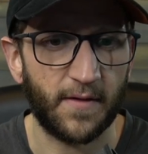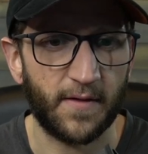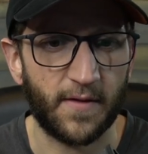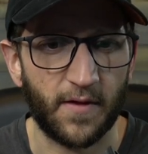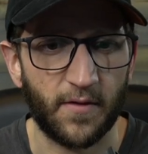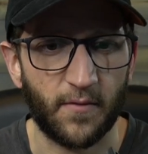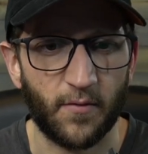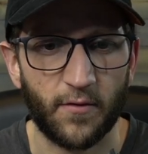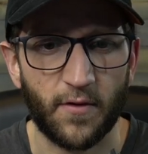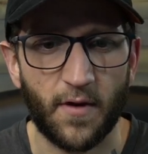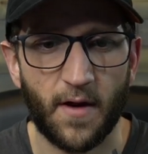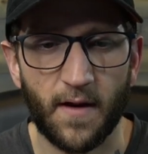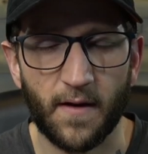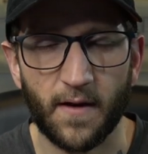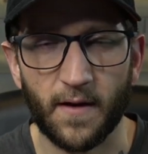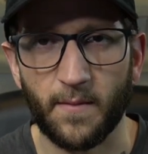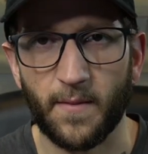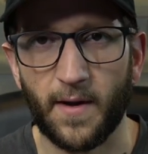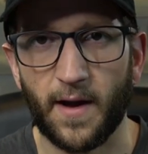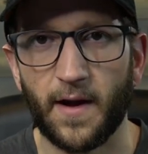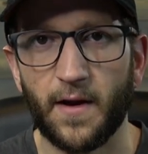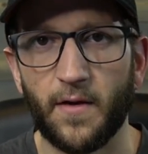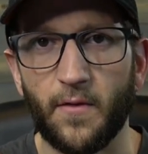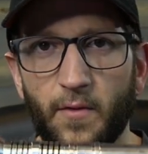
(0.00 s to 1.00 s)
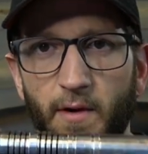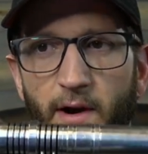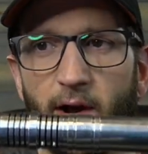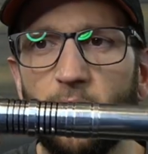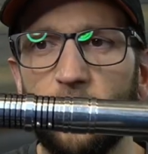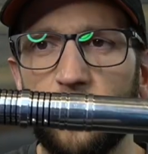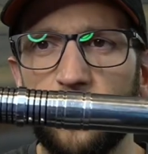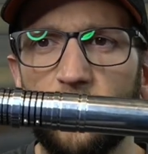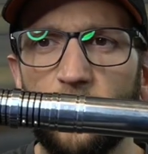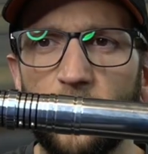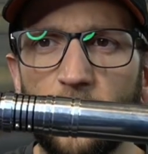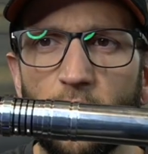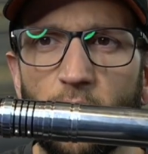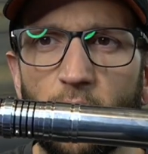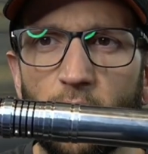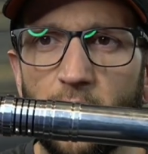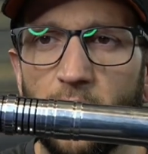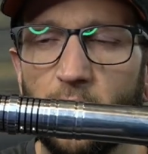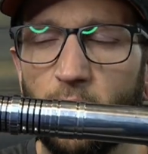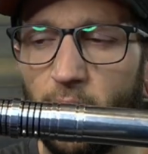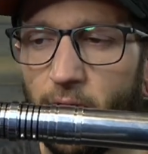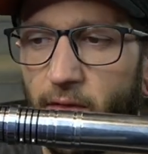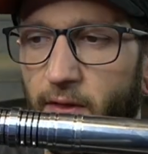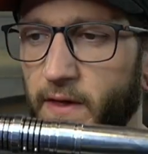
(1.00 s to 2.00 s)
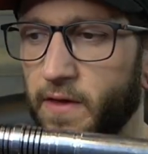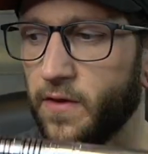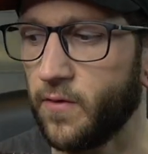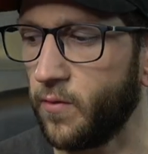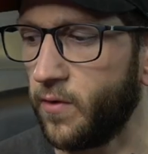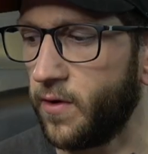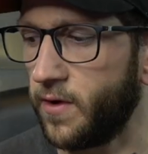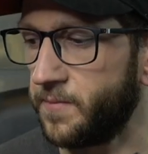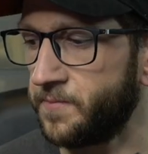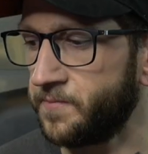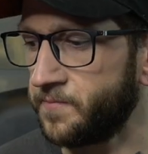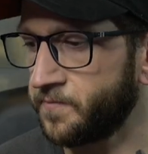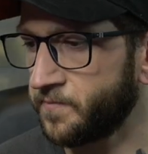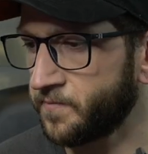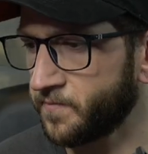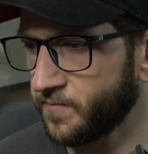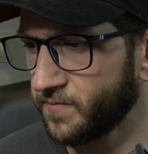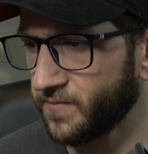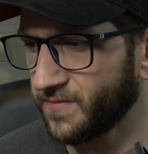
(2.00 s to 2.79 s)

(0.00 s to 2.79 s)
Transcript: since we're talking about it, when I was recording with this one,